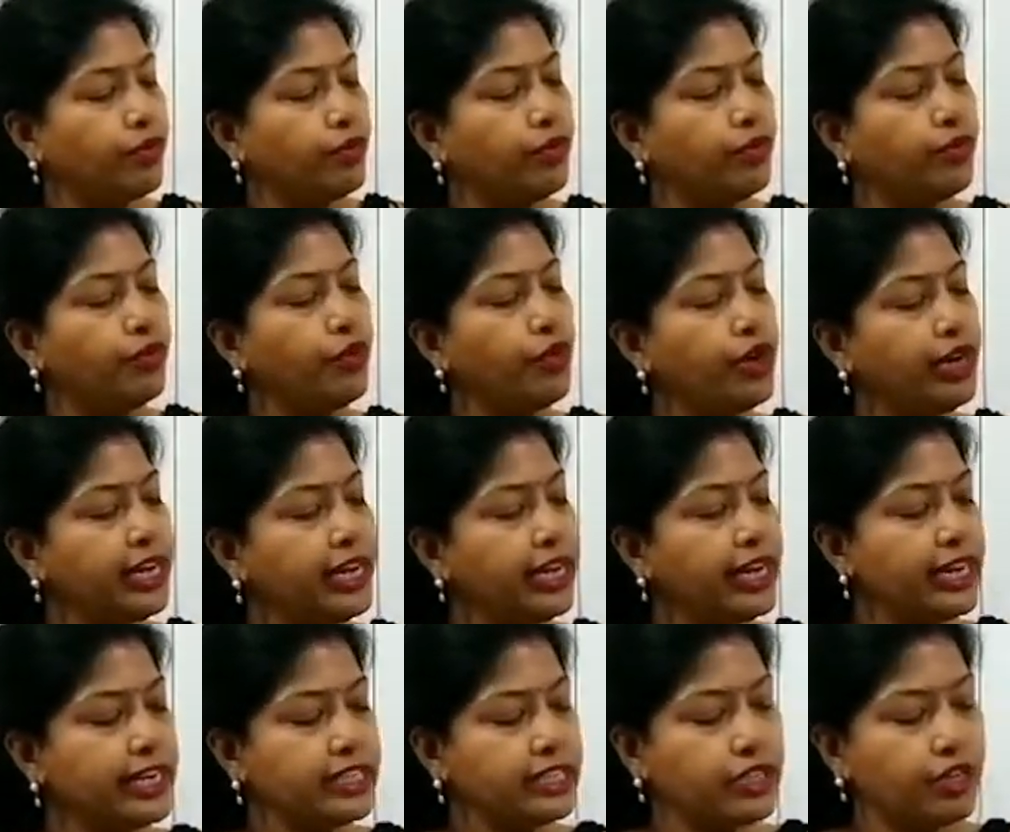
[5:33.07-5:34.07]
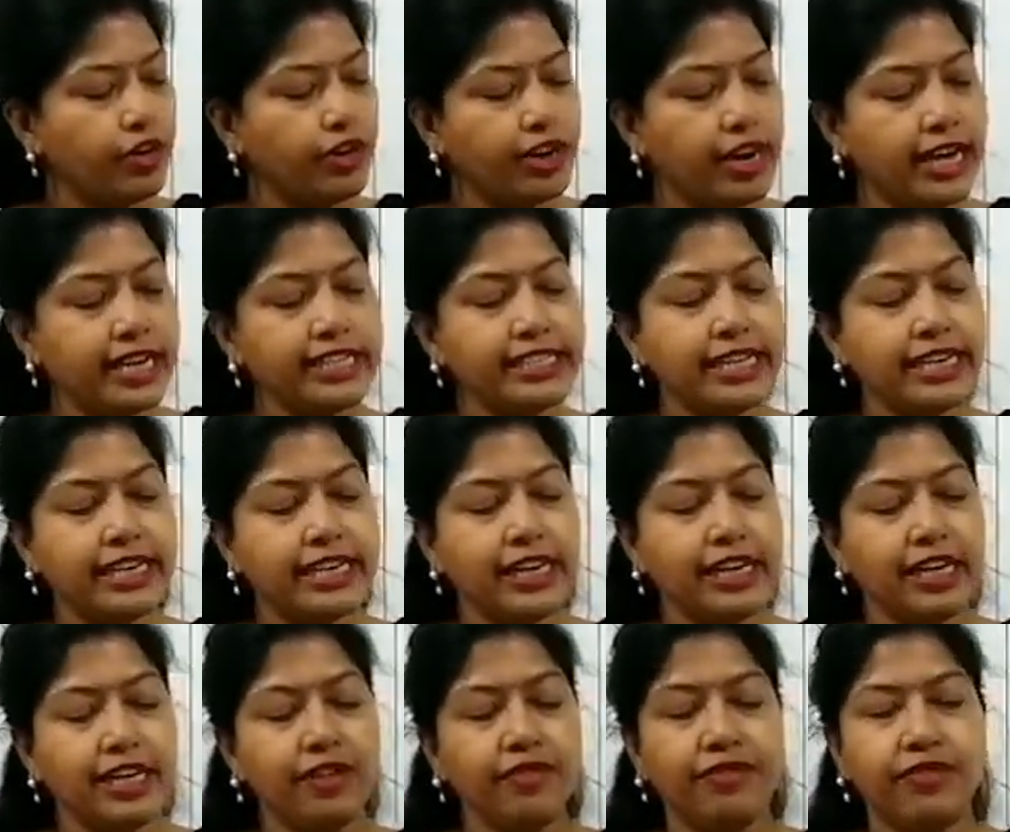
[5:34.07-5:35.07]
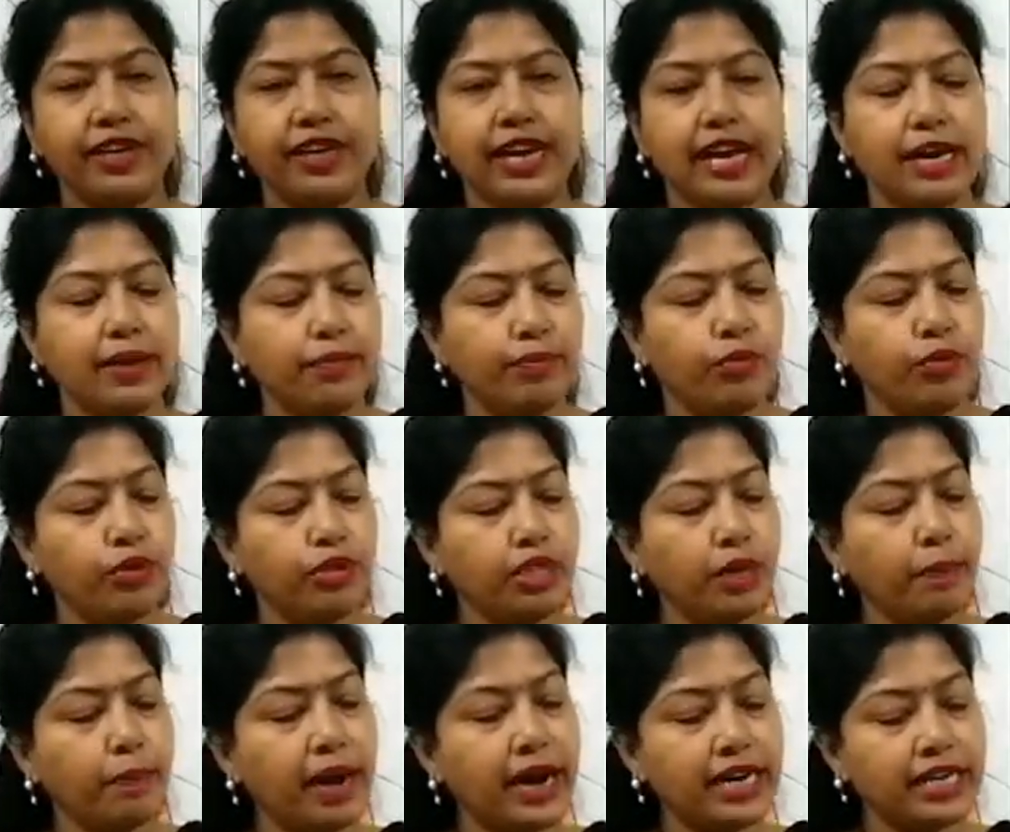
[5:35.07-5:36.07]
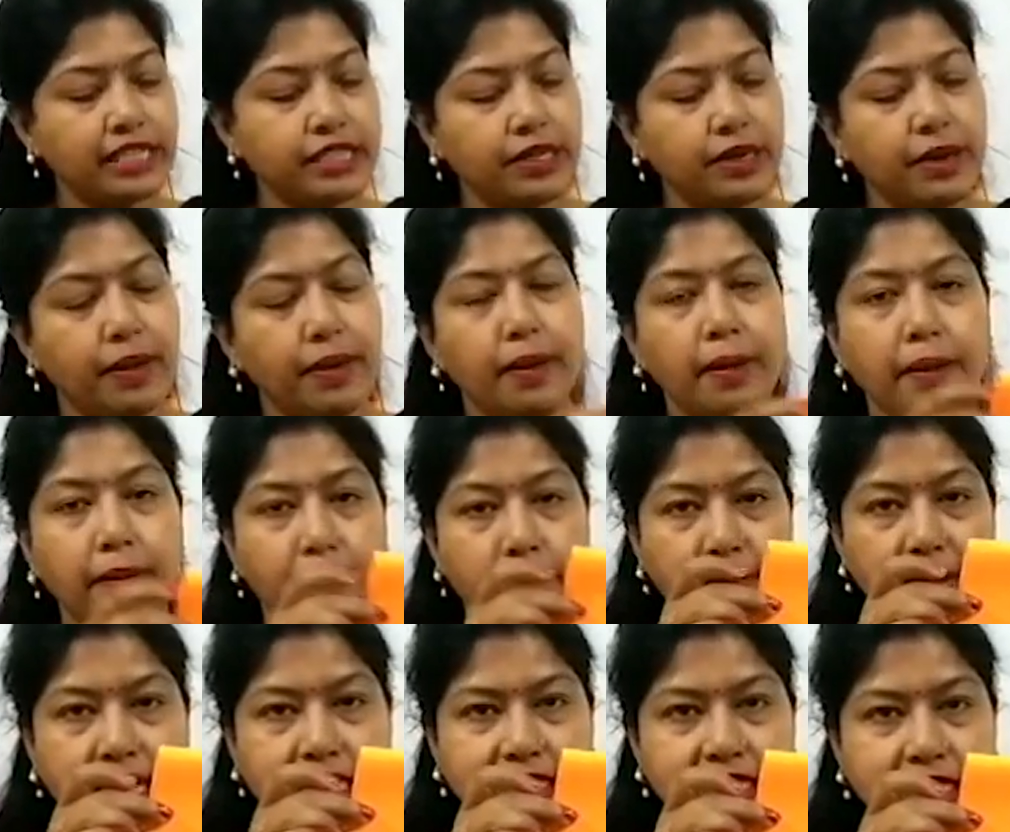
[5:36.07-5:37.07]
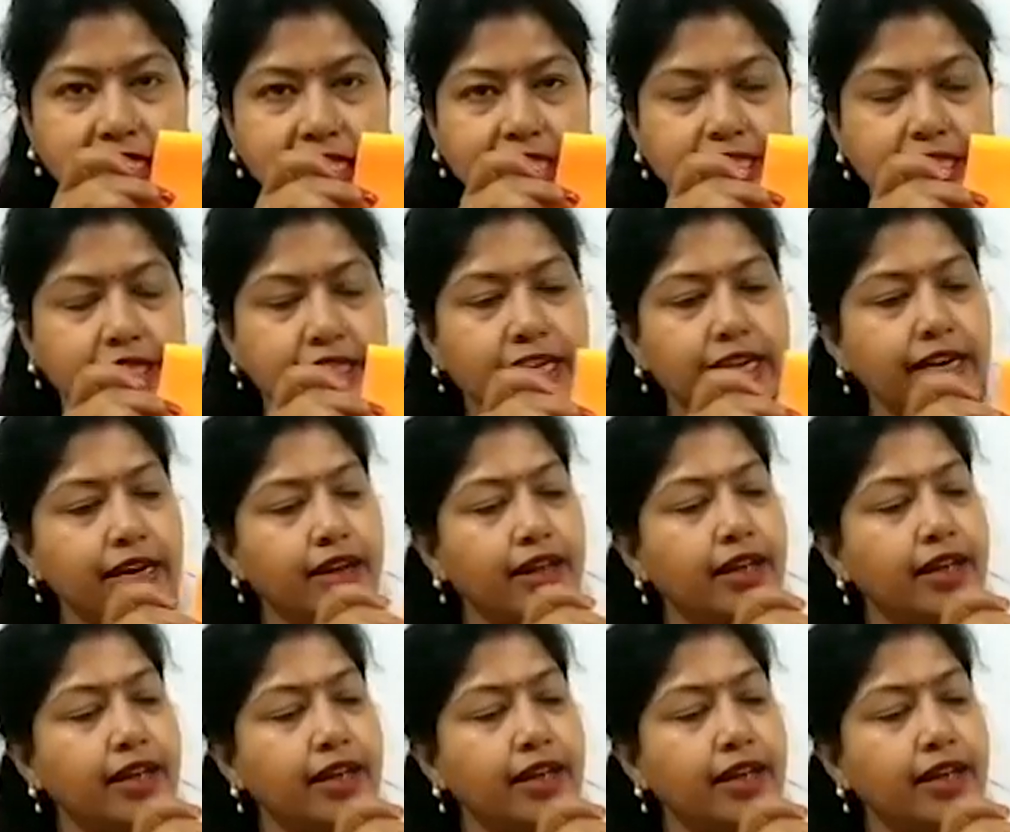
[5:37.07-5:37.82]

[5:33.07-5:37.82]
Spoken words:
Folding it horizontally, we get both the parts match each other.